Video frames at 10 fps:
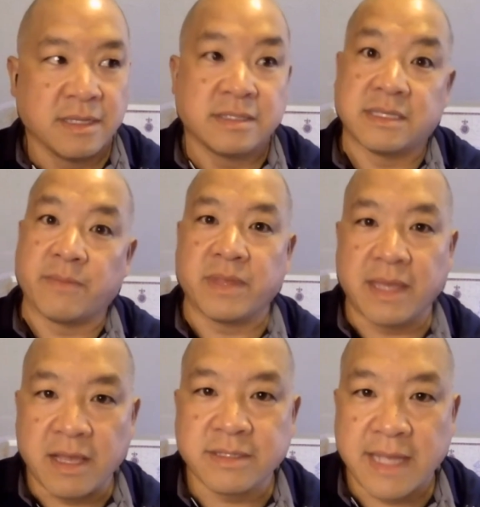something
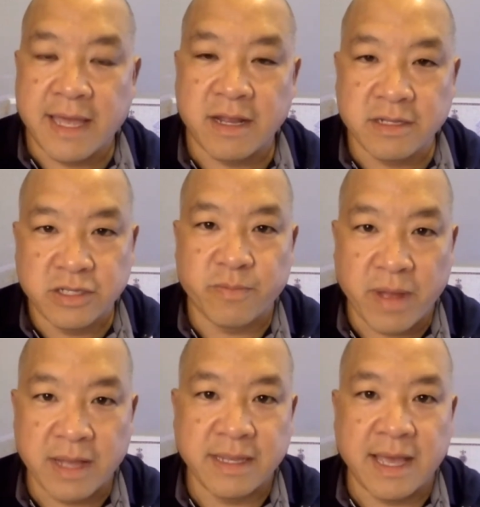else to add on to your
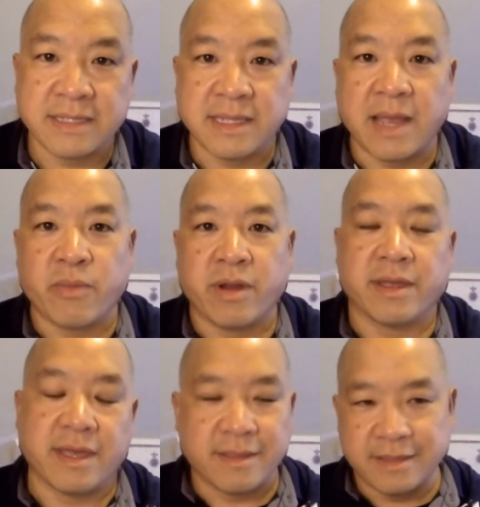podcast library
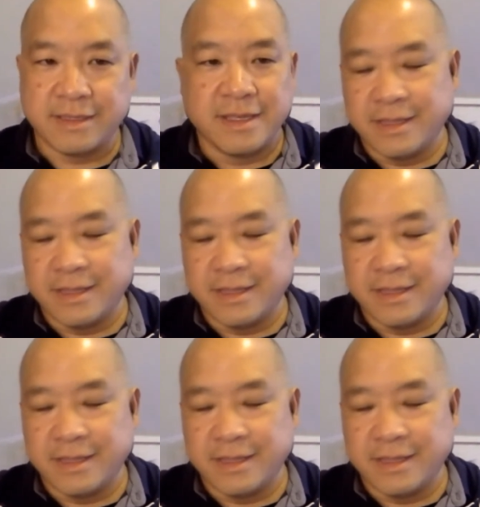again this